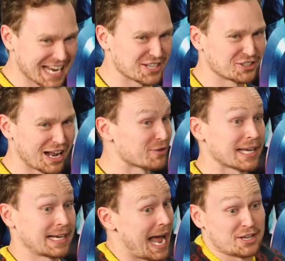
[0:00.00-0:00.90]
yesterday. I was
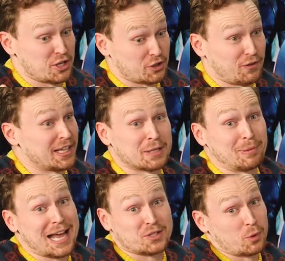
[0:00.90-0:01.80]
like, guys, just fill in the
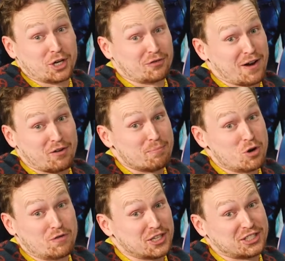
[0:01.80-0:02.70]
blanks. What are your favorite
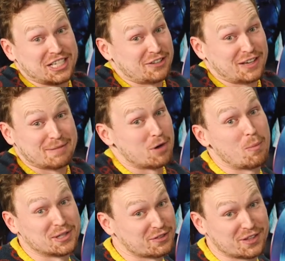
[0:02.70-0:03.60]
movies, TV, and
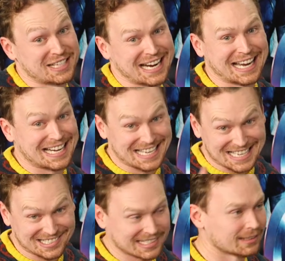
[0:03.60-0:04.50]
moments of the decade?
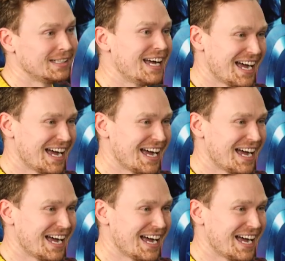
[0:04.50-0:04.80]
Easy. Cue